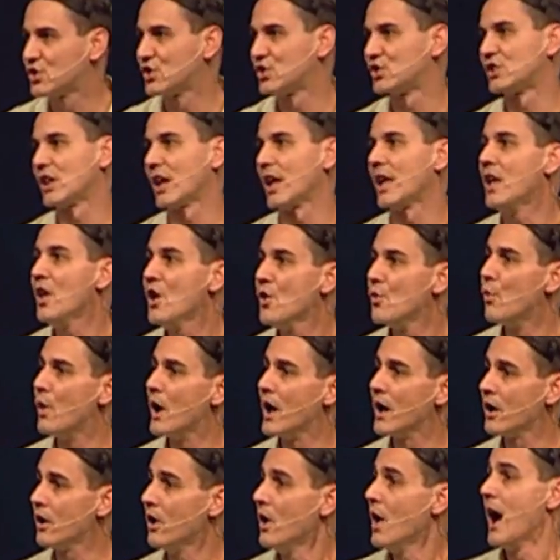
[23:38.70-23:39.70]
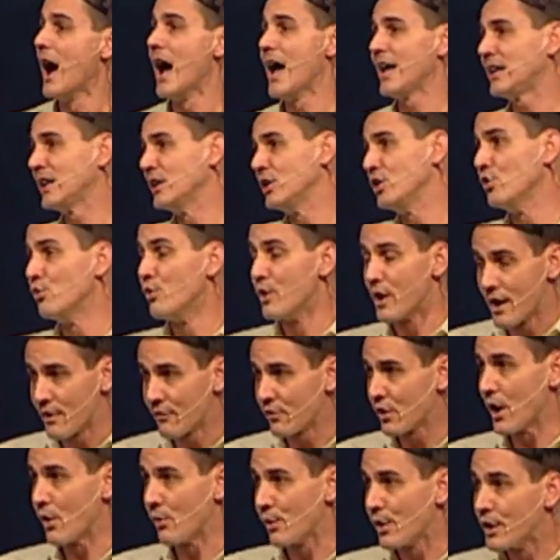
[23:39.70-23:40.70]
to say, well, I can do
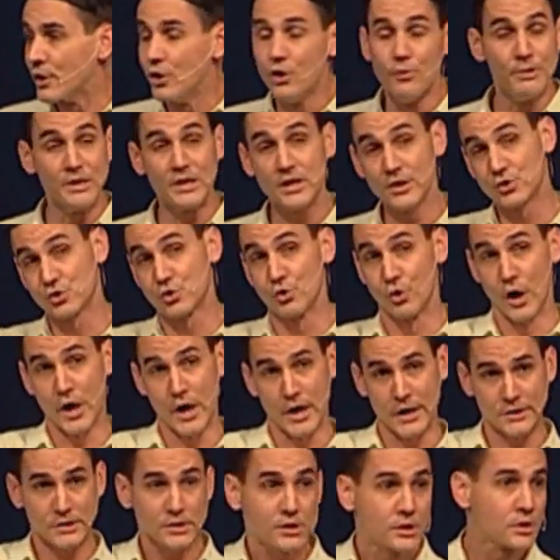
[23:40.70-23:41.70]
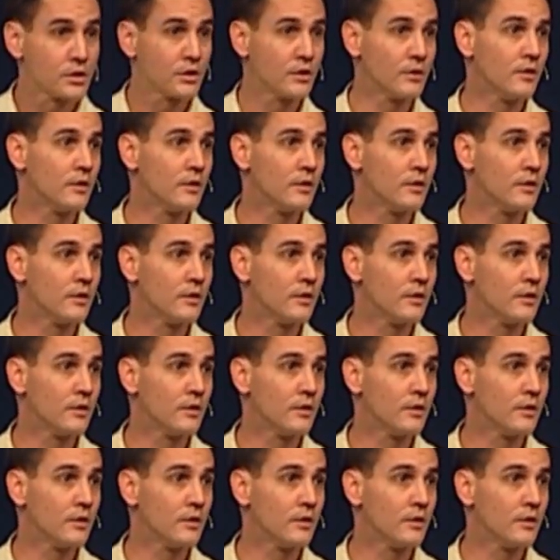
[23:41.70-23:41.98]
whatever I want to do because grace.